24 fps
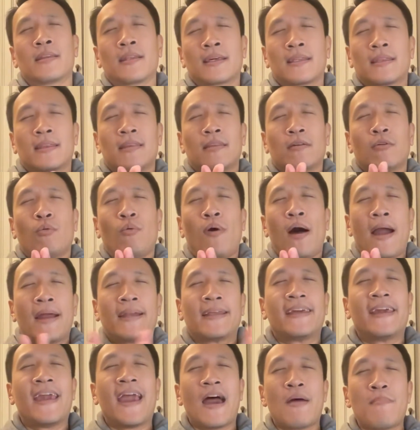
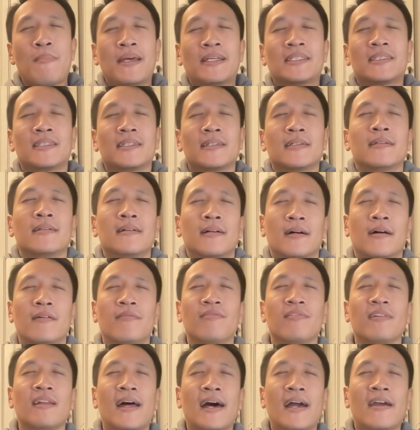wide gamut
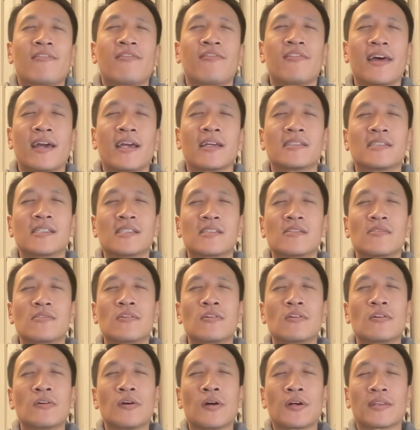of life that exists in
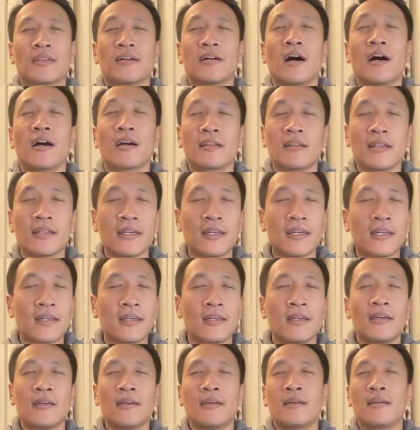New York, the
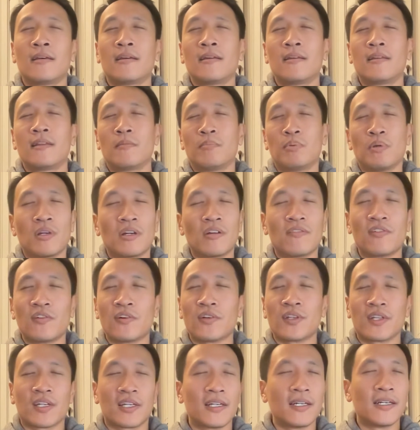ugly, the
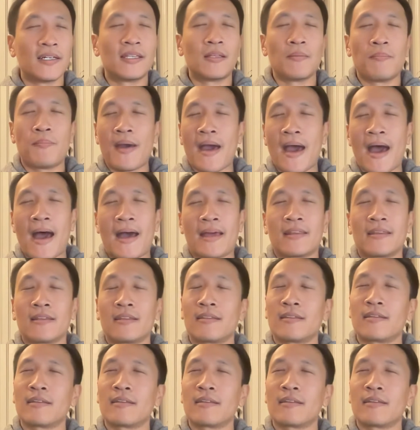beautiful, the good, the bad,